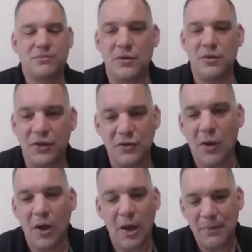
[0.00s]
looking you
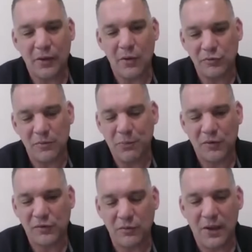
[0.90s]
up and going through your
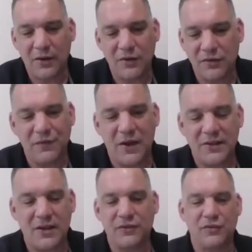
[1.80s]
personal records and
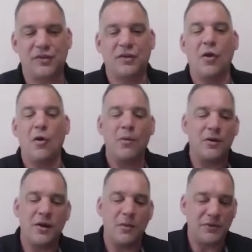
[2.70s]
finding out there's this GOMAR in there,